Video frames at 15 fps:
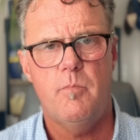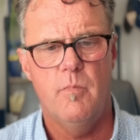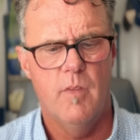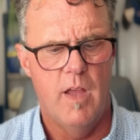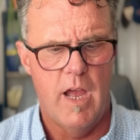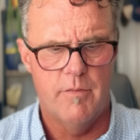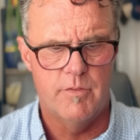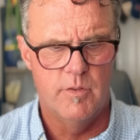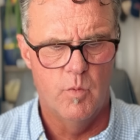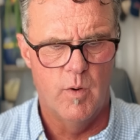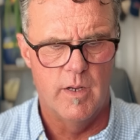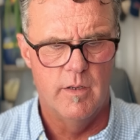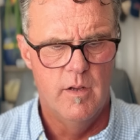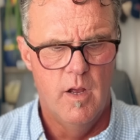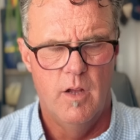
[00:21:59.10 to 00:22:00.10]
After
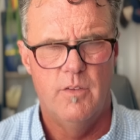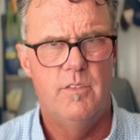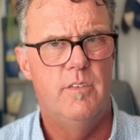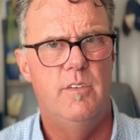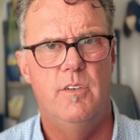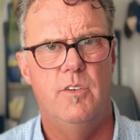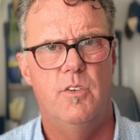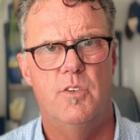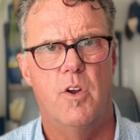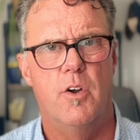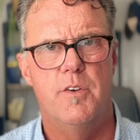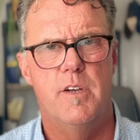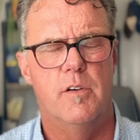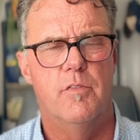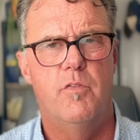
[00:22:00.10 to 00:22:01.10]
what, darn
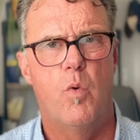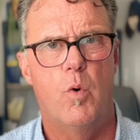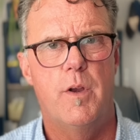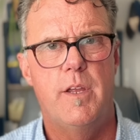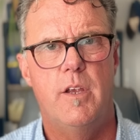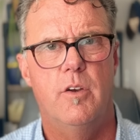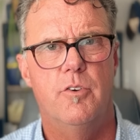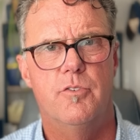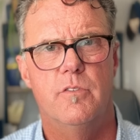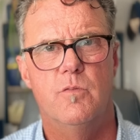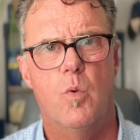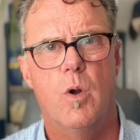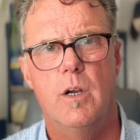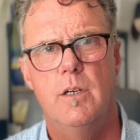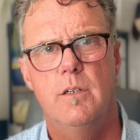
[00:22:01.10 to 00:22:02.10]
near 40 years of
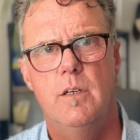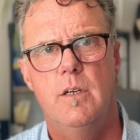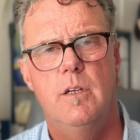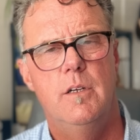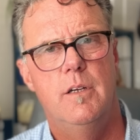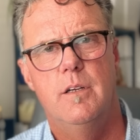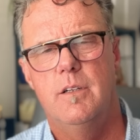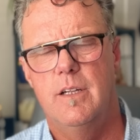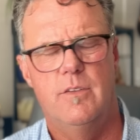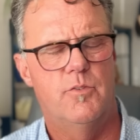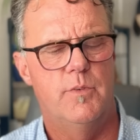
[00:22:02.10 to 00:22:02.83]
war, it's